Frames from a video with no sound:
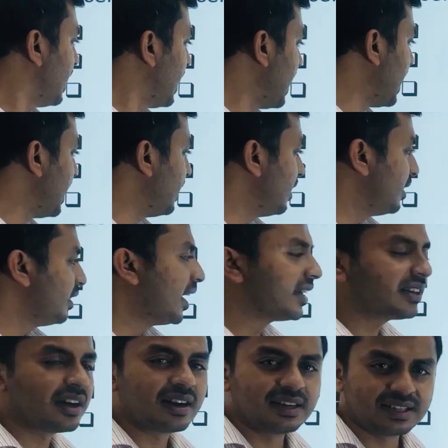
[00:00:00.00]
And
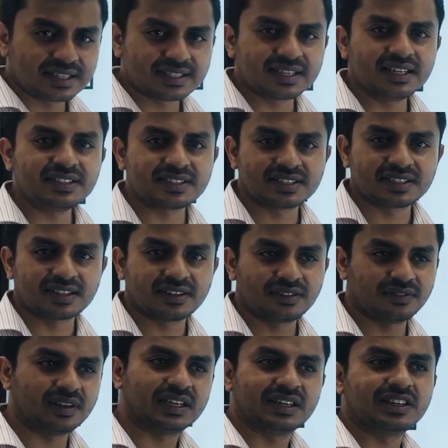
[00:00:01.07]
non-current assets
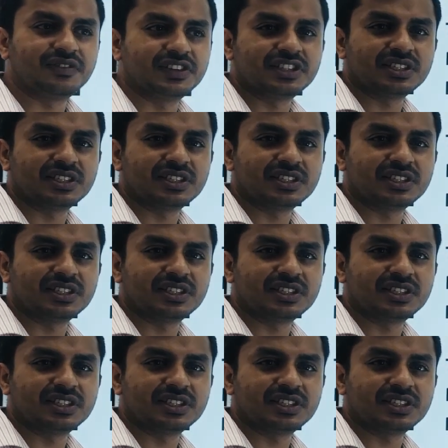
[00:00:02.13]
which